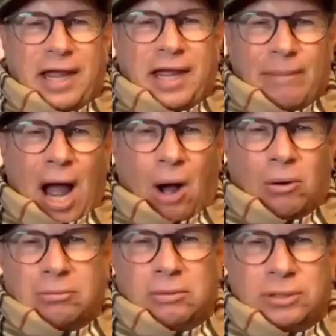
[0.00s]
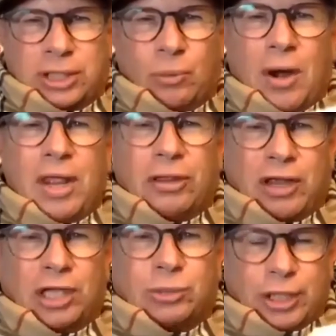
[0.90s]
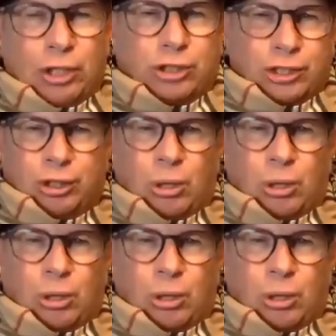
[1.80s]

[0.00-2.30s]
them out. See, one of the things we usually do